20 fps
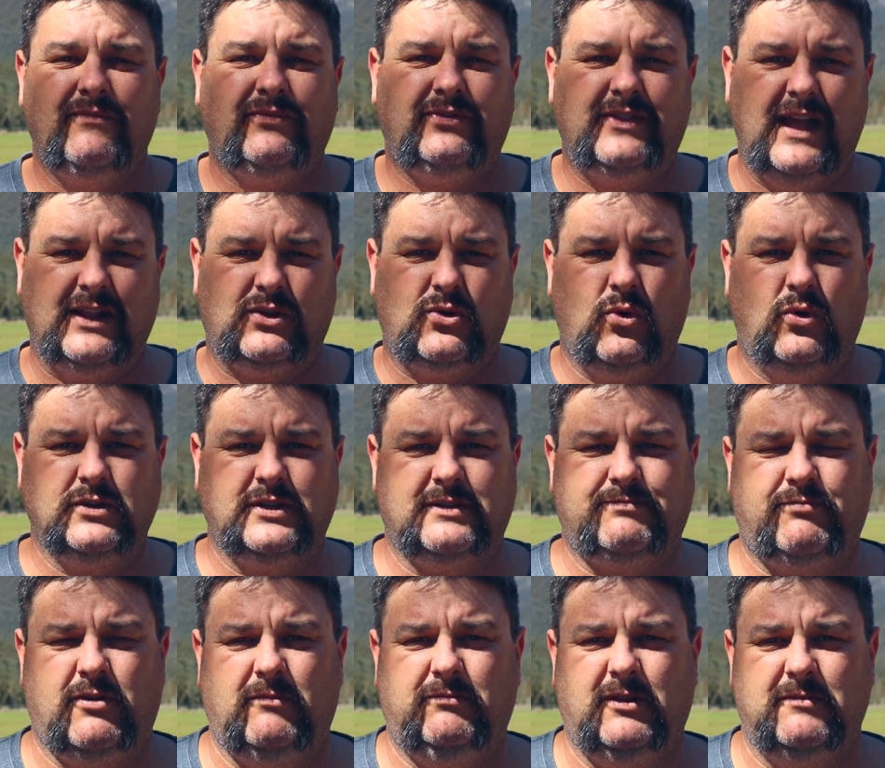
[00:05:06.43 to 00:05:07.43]
That causes
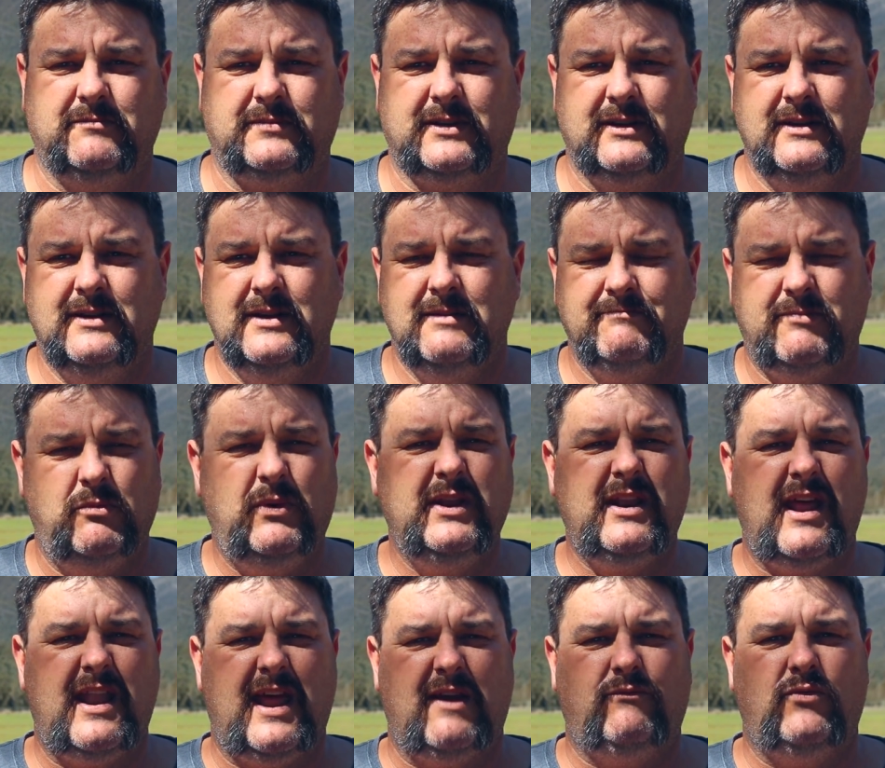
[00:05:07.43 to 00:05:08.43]
problems. But we
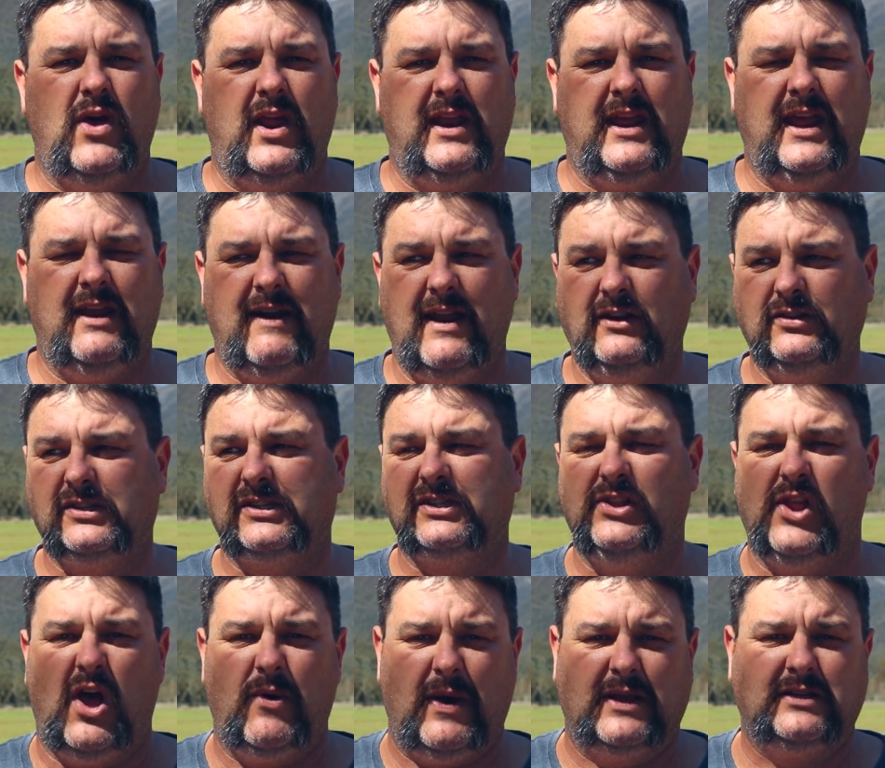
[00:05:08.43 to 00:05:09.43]
don't have that here. Our
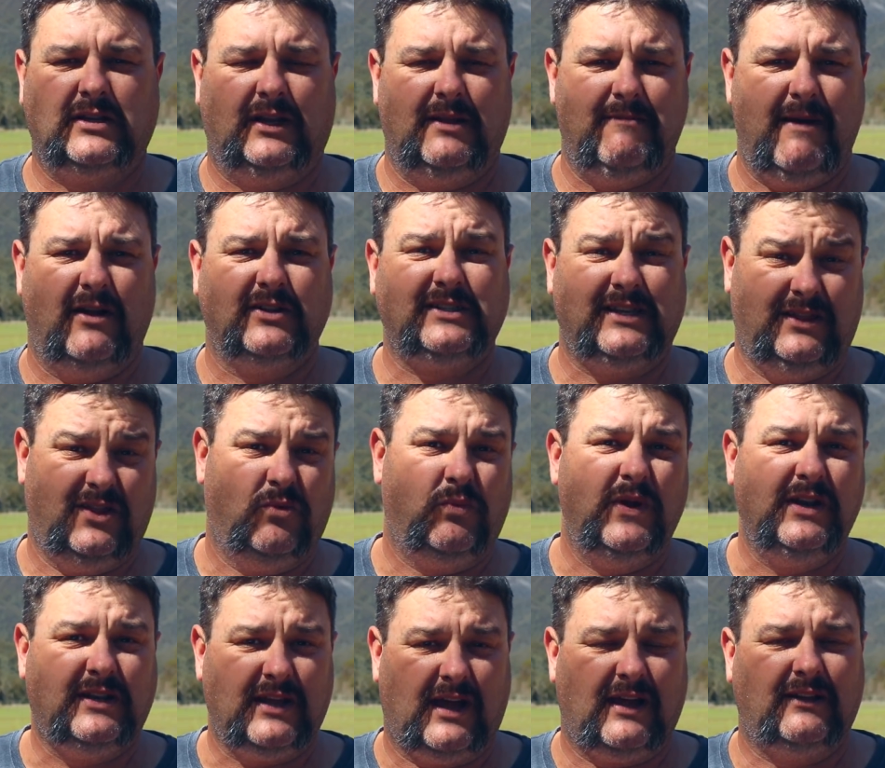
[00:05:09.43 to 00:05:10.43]
snow actually melts in the
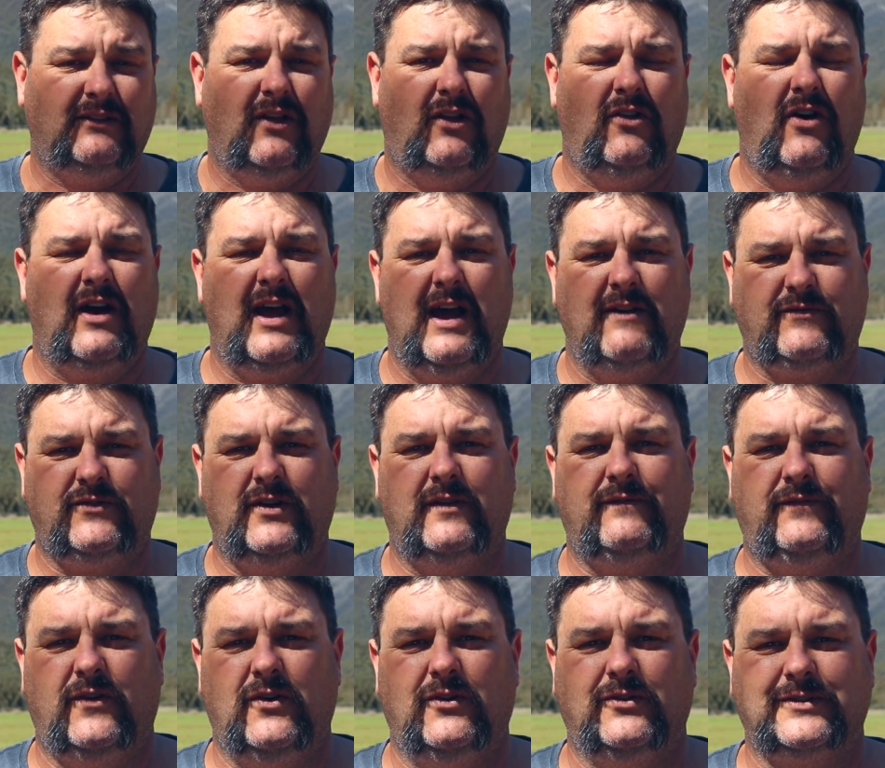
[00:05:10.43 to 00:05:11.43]
winter, not long after it
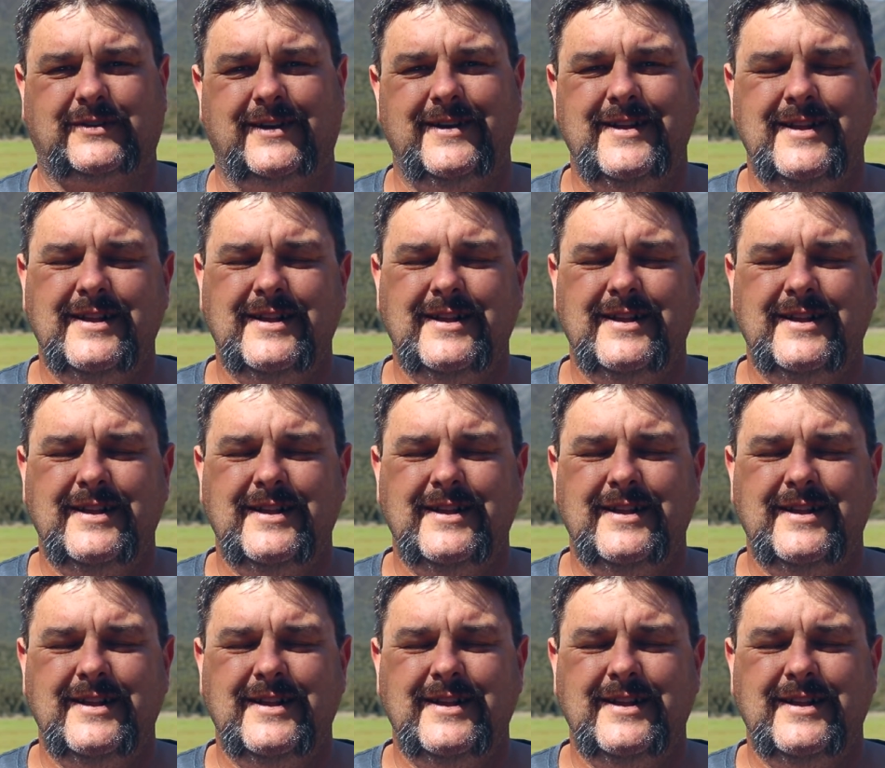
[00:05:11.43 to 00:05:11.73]
falls.